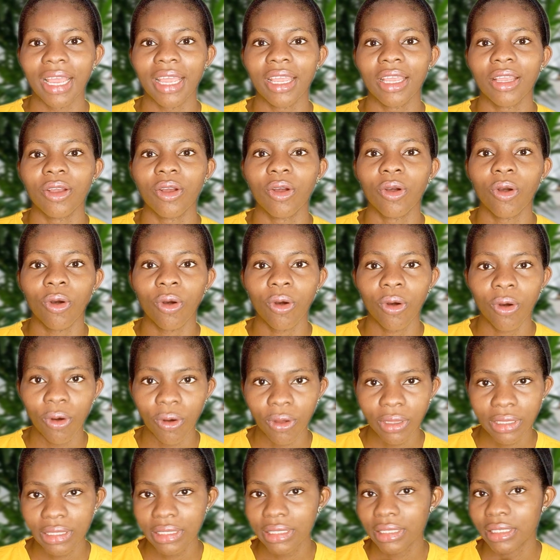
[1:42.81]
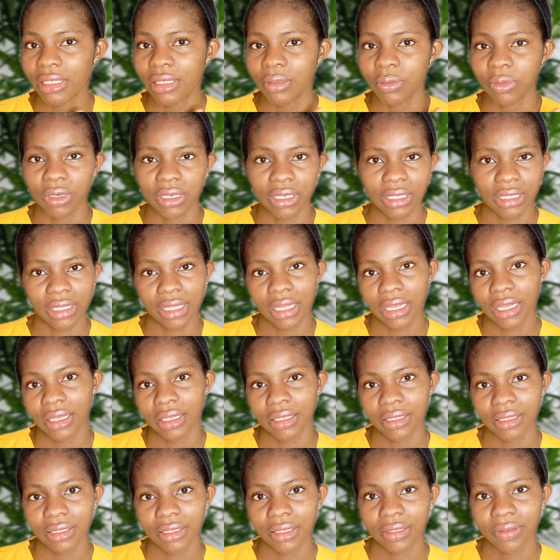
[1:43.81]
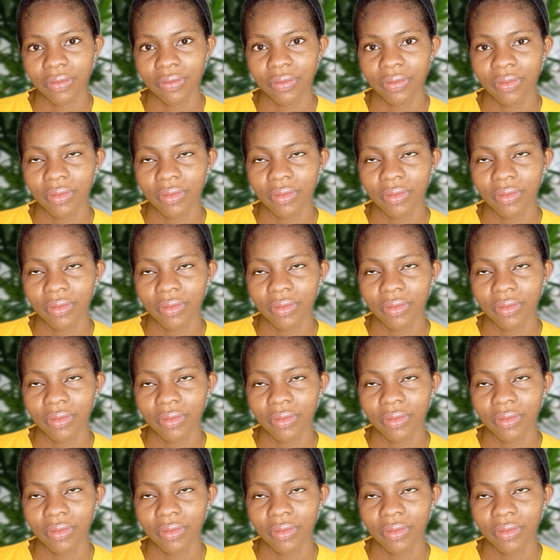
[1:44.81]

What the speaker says: I got demonetized.